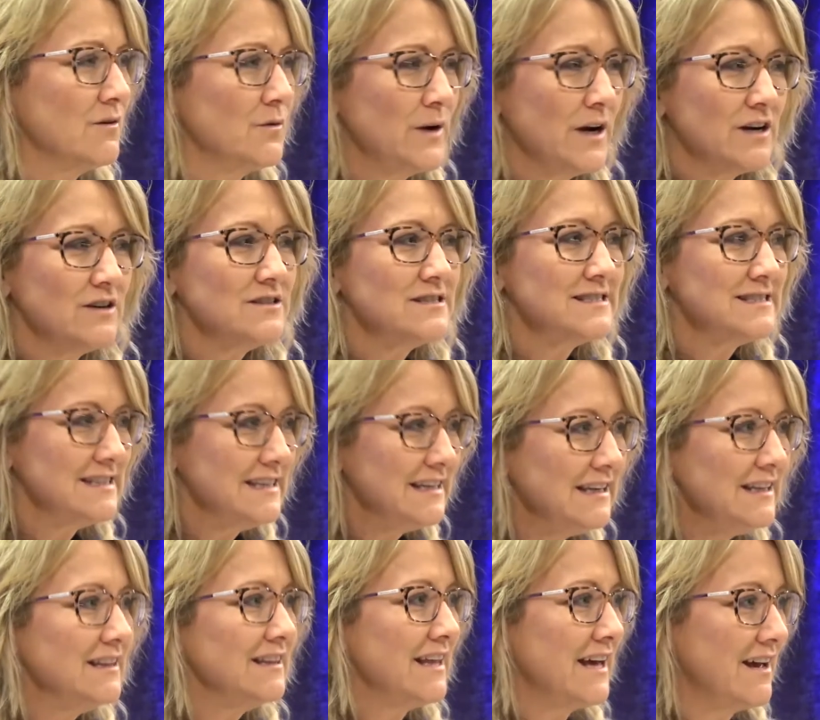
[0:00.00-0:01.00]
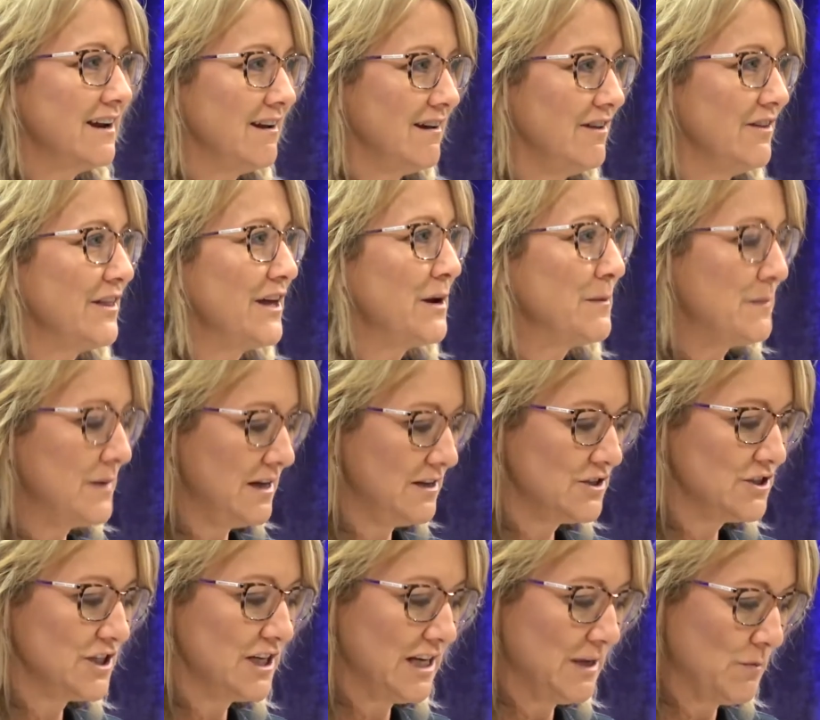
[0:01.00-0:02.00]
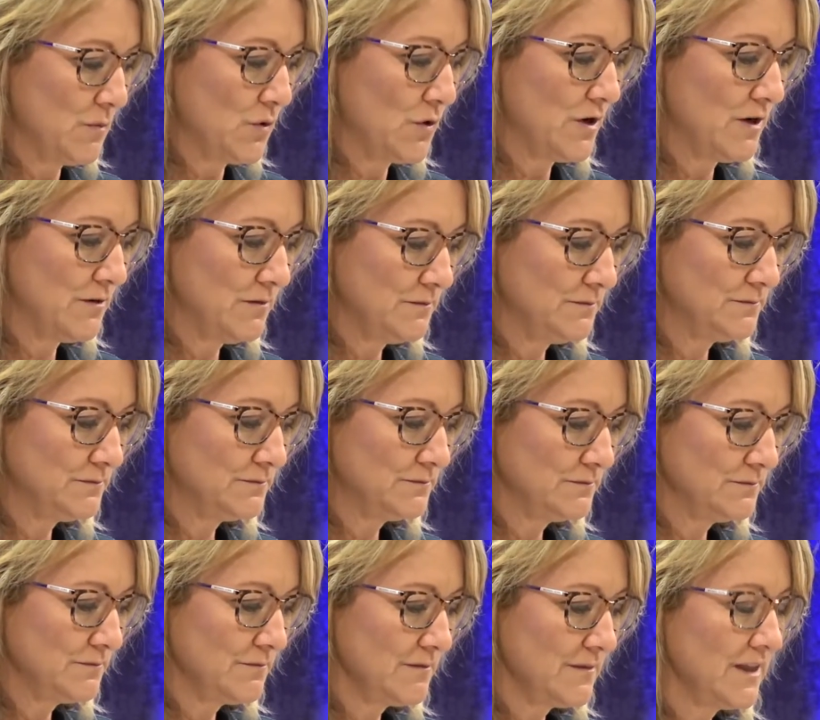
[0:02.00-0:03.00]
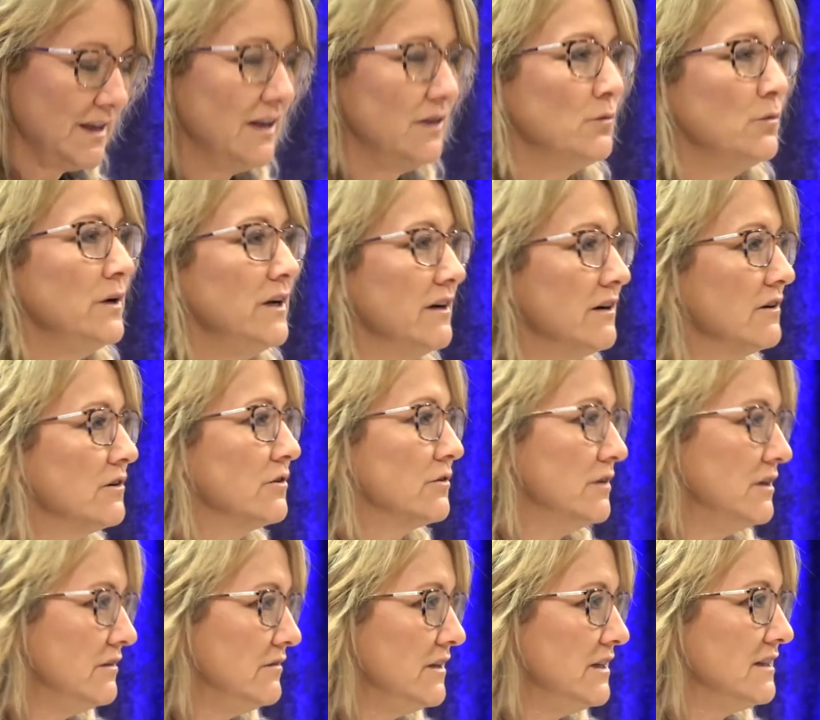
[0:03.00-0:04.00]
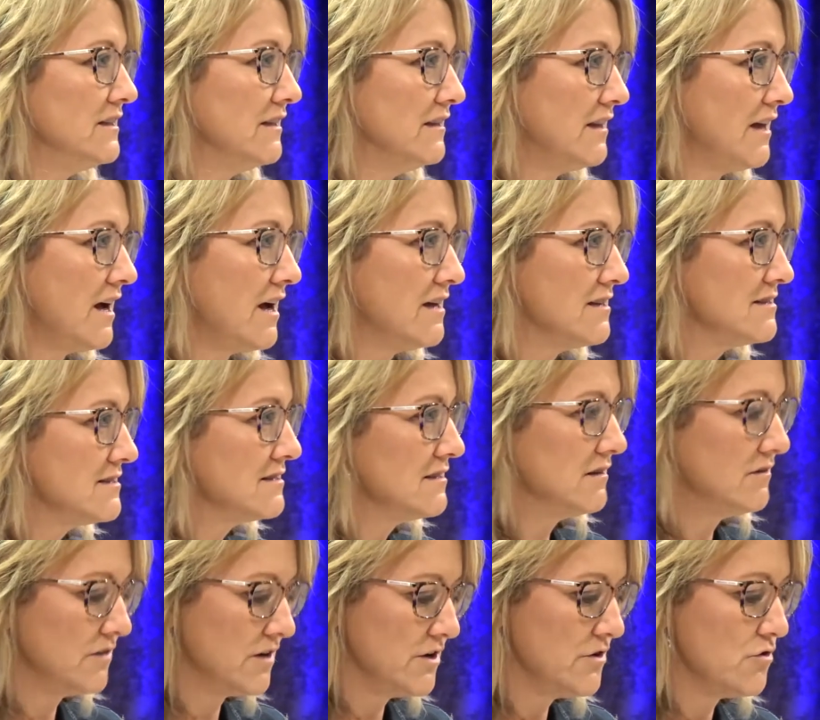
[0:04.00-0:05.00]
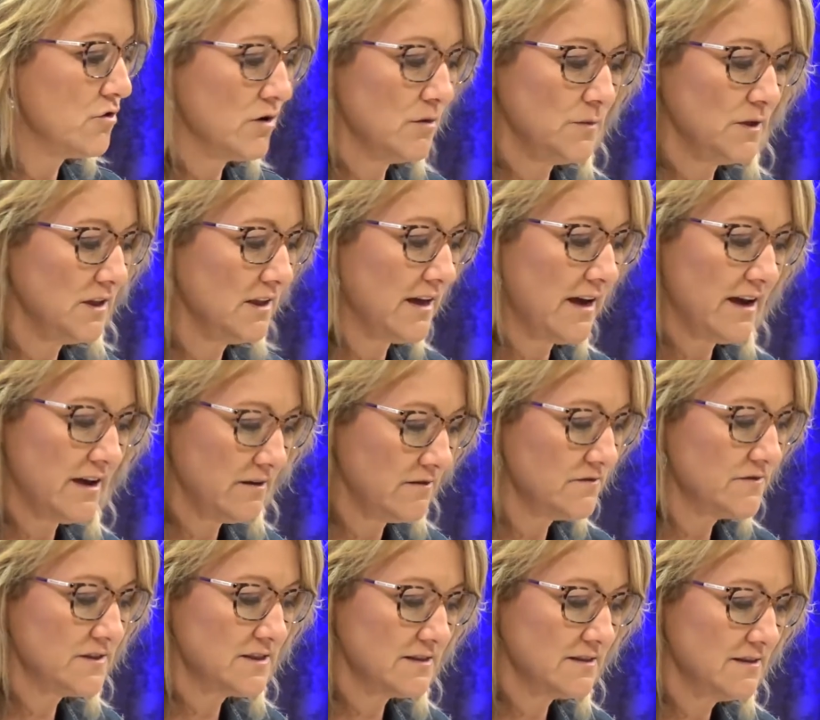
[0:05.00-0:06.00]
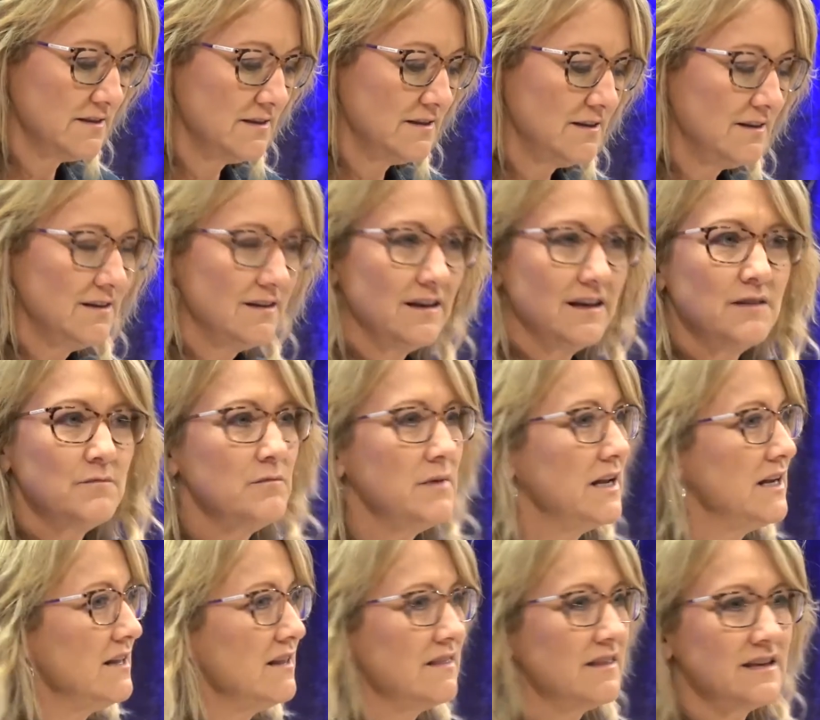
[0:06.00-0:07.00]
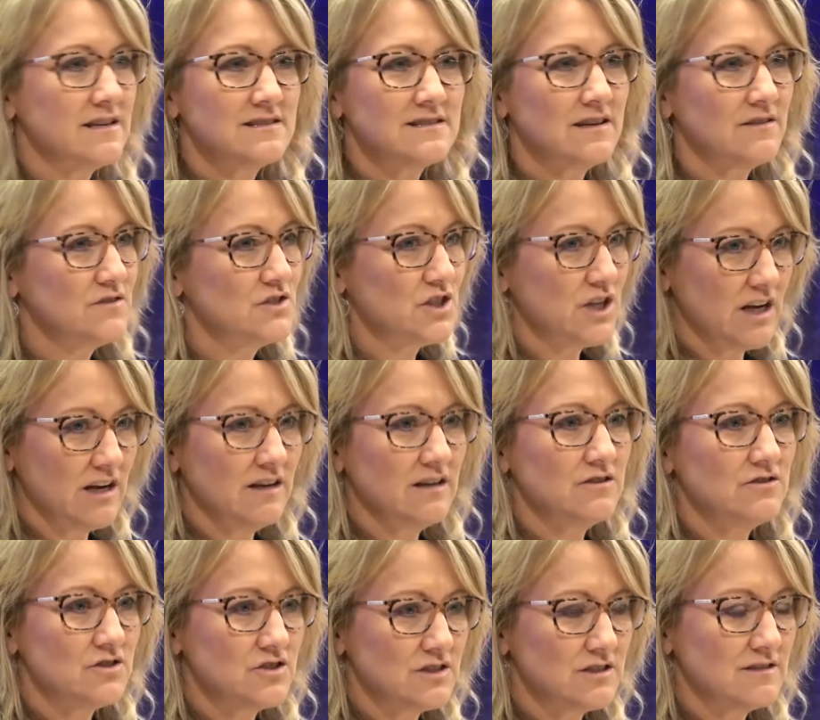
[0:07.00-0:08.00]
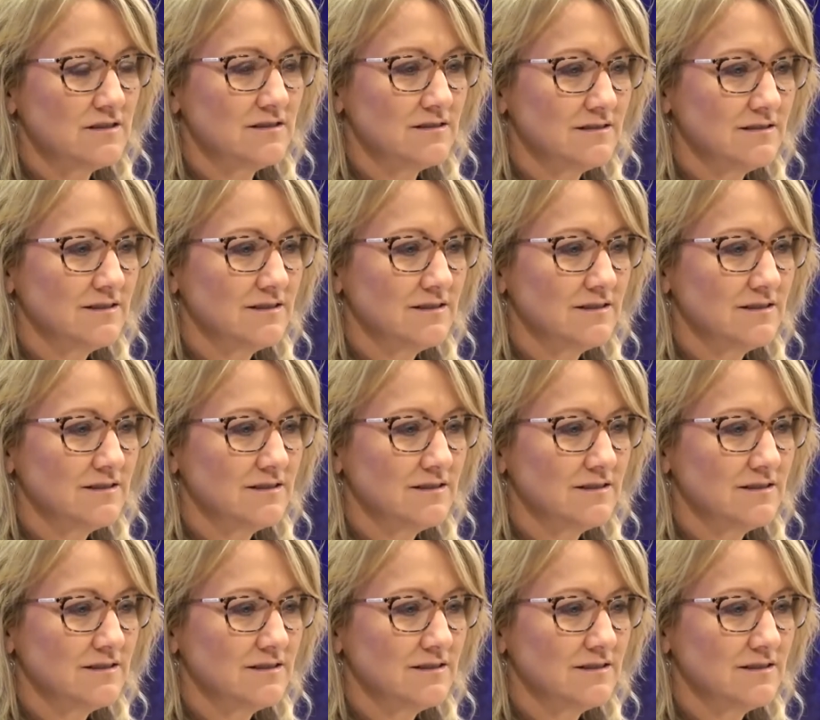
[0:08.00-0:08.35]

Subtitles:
We aren't seeing that all that much anymore. And we are grieving the loss of our normal lives, and many things have changed.